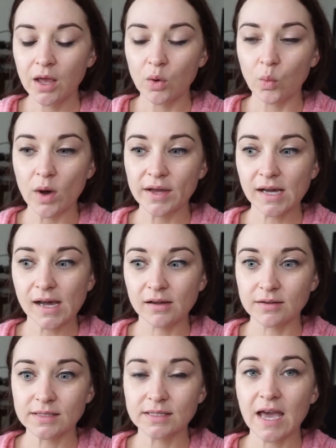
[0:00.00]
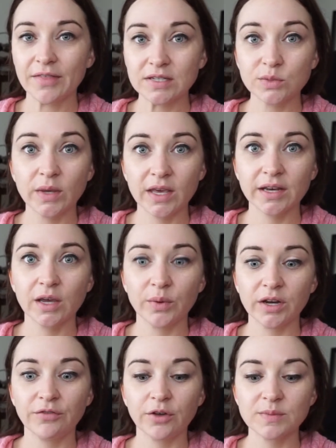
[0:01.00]
What else? Yeah, this weekend I
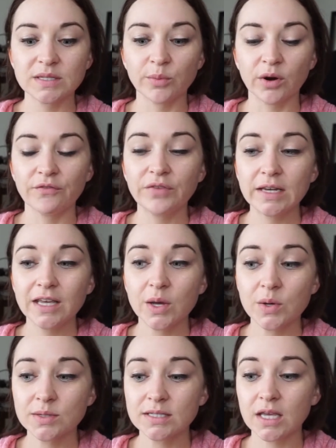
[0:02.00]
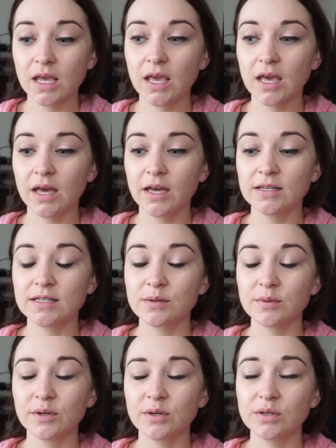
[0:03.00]
want to film some more videos and
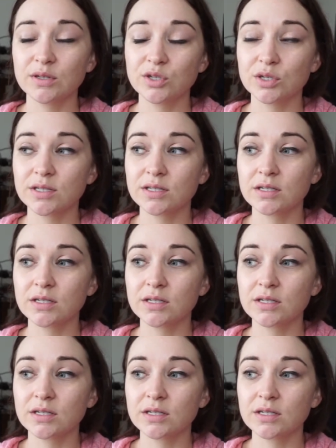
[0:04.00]
just